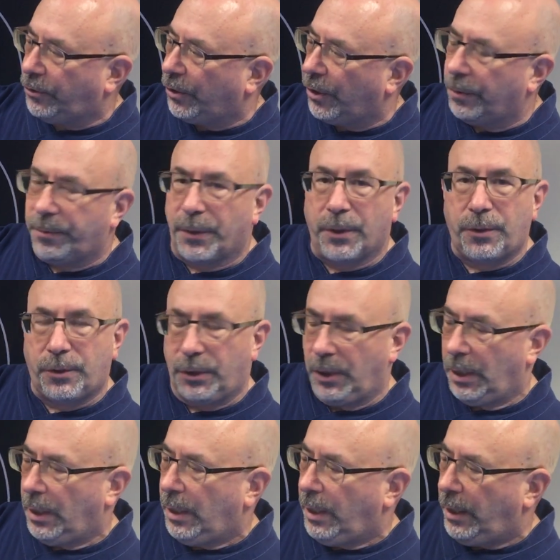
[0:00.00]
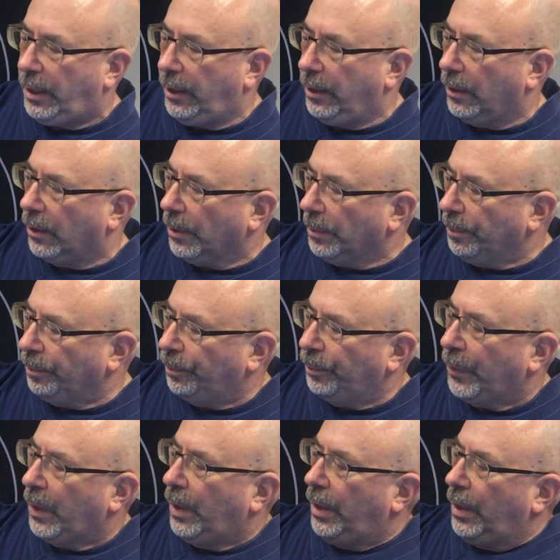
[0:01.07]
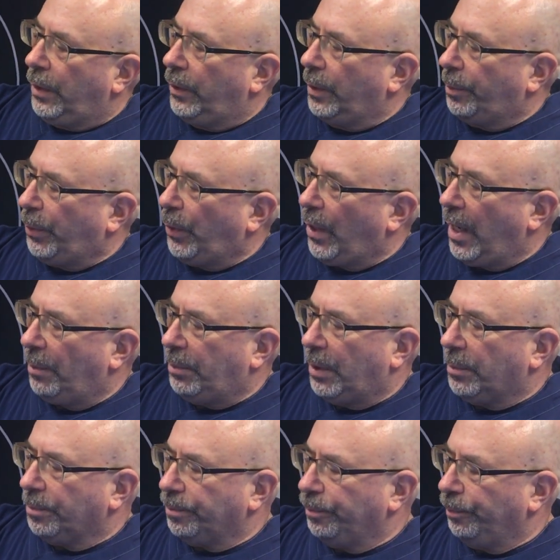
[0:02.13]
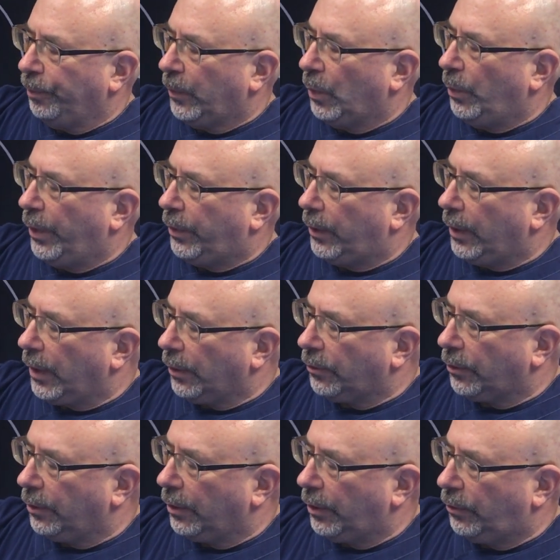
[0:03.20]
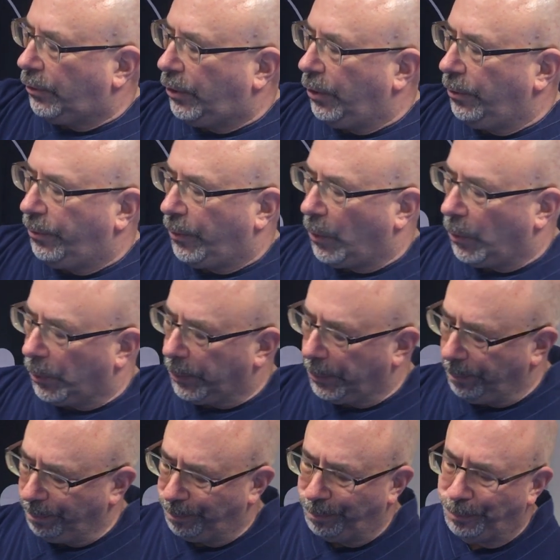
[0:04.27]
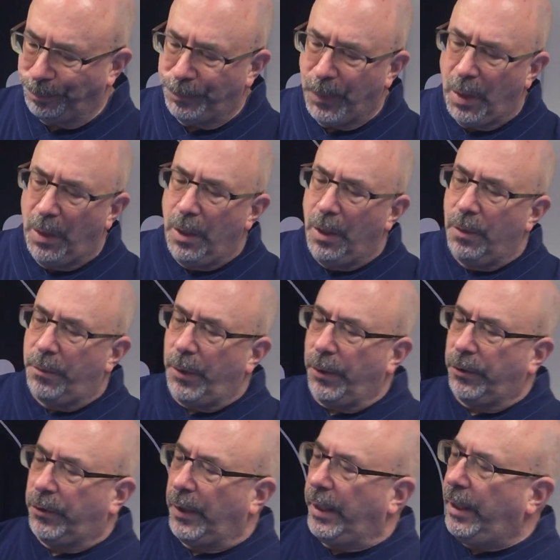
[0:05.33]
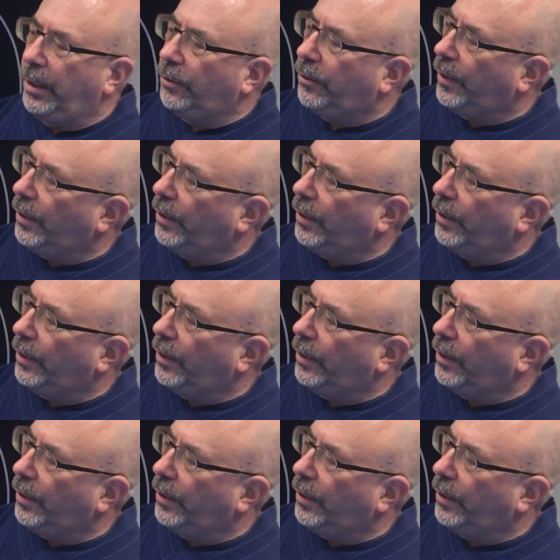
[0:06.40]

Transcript: surface here. The problem with this is twofold. First thing is